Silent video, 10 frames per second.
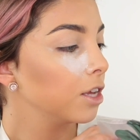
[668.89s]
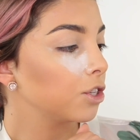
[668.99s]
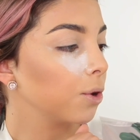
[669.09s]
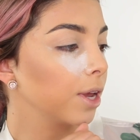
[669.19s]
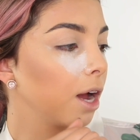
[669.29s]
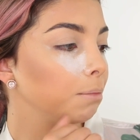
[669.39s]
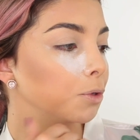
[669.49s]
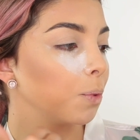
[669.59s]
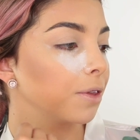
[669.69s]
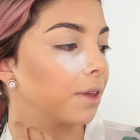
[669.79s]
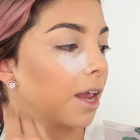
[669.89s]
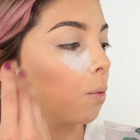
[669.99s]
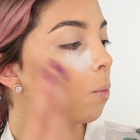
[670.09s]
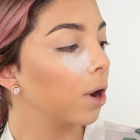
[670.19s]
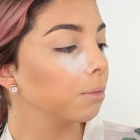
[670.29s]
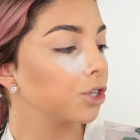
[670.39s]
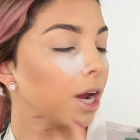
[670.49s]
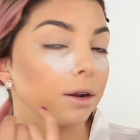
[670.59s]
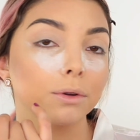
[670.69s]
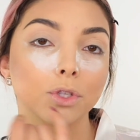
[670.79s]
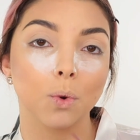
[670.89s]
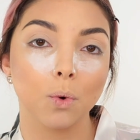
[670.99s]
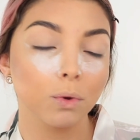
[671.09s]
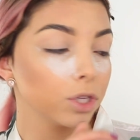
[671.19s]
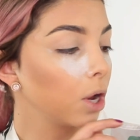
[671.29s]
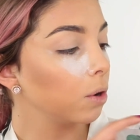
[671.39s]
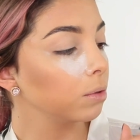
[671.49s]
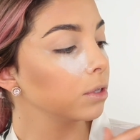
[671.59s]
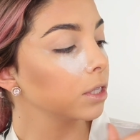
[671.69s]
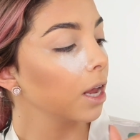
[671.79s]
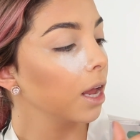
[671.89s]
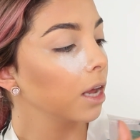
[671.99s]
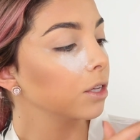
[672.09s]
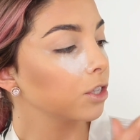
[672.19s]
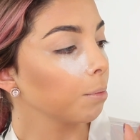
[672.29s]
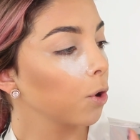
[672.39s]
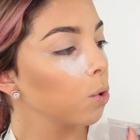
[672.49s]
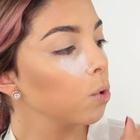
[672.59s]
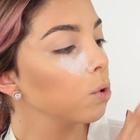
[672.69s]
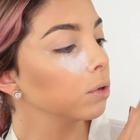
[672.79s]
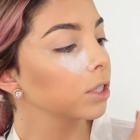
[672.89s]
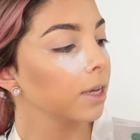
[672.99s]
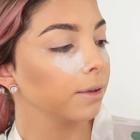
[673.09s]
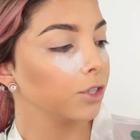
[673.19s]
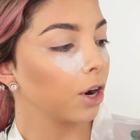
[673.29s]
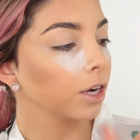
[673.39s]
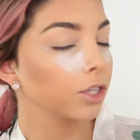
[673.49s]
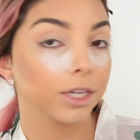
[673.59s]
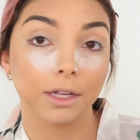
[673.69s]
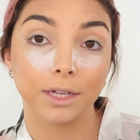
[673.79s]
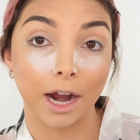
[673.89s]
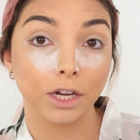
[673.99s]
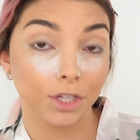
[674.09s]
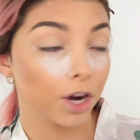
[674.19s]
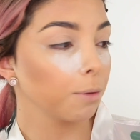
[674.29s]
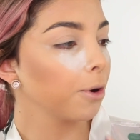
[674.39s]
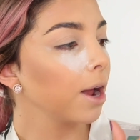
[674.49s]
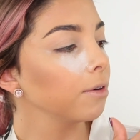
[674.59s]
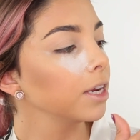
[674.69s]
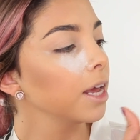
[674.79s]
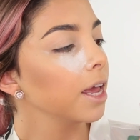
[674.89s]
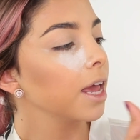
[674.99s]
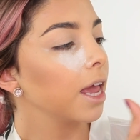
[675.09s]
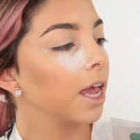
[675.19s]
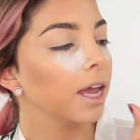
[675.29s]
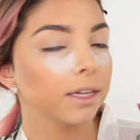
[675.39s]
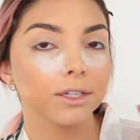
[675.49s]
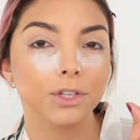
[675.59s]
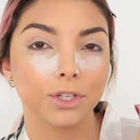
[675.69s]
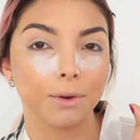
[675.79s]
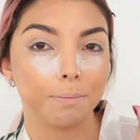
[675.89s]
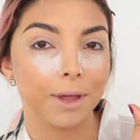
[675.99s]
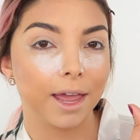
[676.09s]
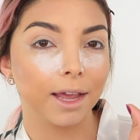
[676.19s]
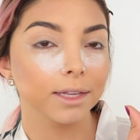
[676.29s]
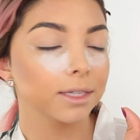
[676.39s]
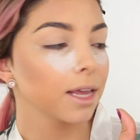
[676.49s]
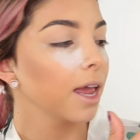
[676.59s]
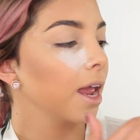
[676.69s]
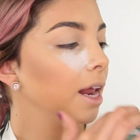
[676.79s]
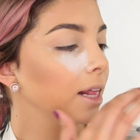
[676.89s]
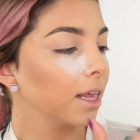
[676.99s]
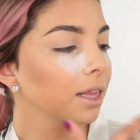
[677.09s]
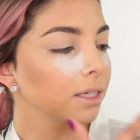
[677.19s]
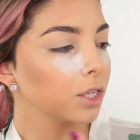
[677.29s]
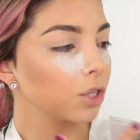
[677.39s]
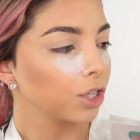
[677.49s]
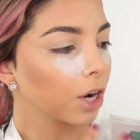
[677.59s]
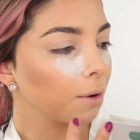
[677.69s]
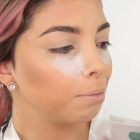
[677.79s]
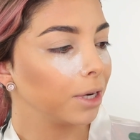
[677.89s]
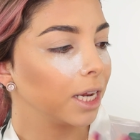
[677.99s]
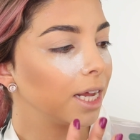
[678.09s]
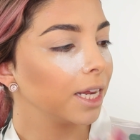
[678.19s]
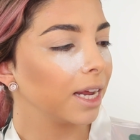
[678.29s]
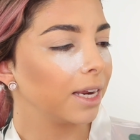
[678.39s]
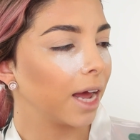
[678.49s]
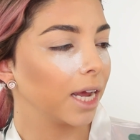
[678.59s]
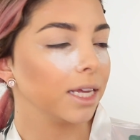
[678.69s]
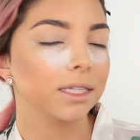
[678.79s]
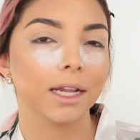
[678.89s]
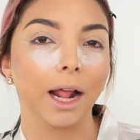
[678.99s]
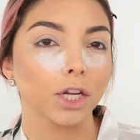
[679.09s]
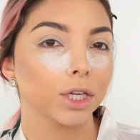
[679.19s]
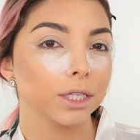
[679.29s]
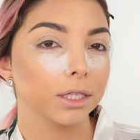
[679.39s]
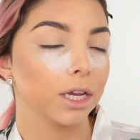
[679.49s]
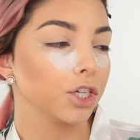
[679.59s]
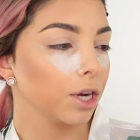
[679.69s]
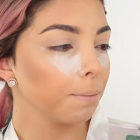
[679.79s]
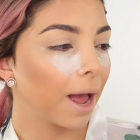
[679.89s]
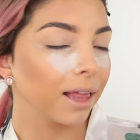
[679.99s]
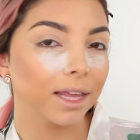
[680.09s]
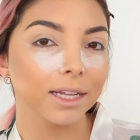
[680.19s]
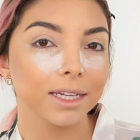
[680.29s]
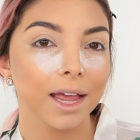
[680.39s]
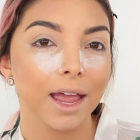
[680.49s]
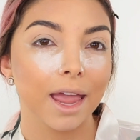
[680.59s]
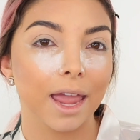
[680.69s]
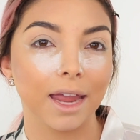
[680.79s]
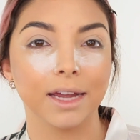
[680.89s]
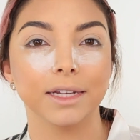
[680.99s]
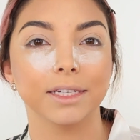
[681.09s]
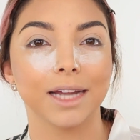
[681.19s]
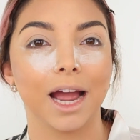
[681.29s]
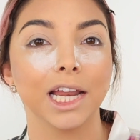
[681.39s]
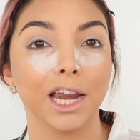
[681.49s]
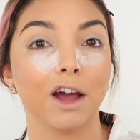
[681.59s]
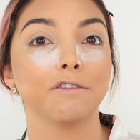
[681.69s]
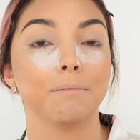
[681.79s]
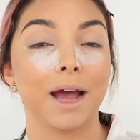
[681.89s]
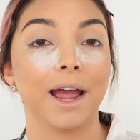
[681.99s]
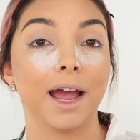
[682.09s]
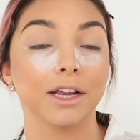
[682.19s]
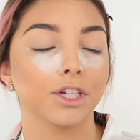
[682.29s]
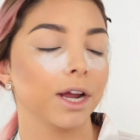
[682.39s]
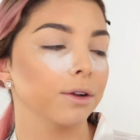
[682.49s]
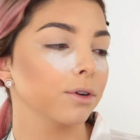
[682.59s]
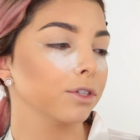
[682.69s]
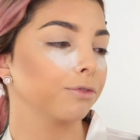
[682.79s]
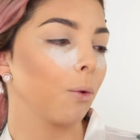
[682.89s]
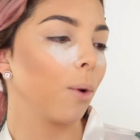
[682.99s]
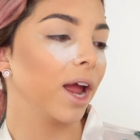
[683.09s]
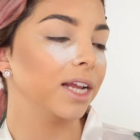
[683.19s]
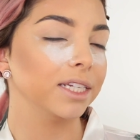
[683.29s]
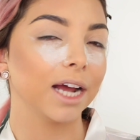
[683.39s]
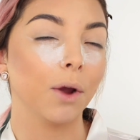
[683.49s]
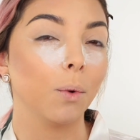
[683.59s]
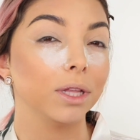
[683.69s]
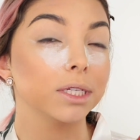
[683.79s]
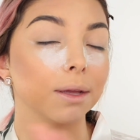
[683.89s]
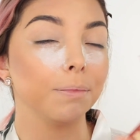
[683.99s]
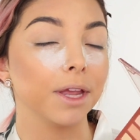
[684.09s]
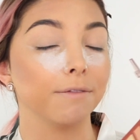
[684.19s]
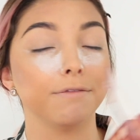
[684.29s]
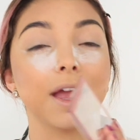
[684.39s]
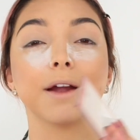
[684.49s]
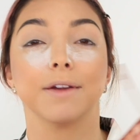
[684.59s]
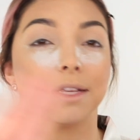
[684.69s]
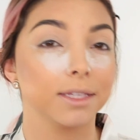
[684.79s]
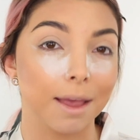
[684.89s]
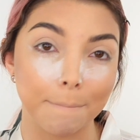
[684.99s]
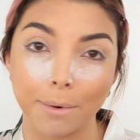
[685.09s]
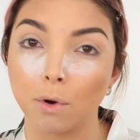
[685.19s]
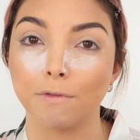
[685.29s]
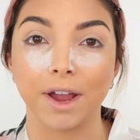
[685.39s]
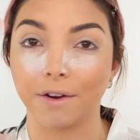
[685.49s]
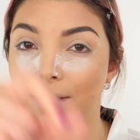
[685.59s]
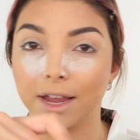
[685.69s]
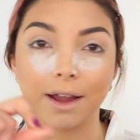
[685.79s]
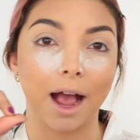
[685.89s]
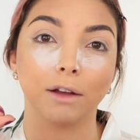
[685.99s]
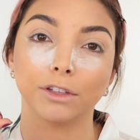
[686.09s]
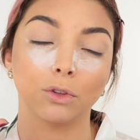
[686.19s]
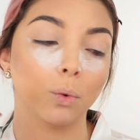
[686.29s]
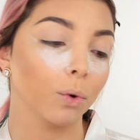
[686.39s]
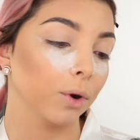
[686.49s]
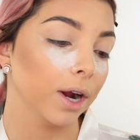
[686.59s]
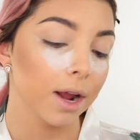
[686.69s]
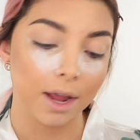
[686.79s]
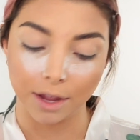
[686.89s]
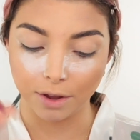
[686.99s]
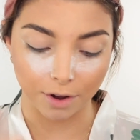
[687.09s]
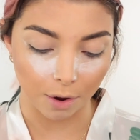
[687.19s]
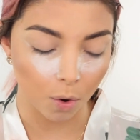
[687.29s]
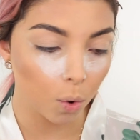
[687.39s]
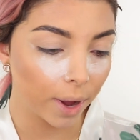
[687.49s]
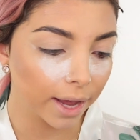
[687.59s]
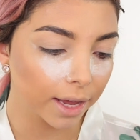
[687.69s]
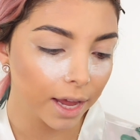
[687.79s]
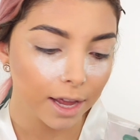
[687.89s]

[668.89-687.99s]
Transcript: So it comes with like warm shadows, cool tones, some cool dark brown, and some pinks. And I think this is such a complete, nice like transition palette. And I love my eyeshadows for when I want something very simple, very out the door, you know, quick.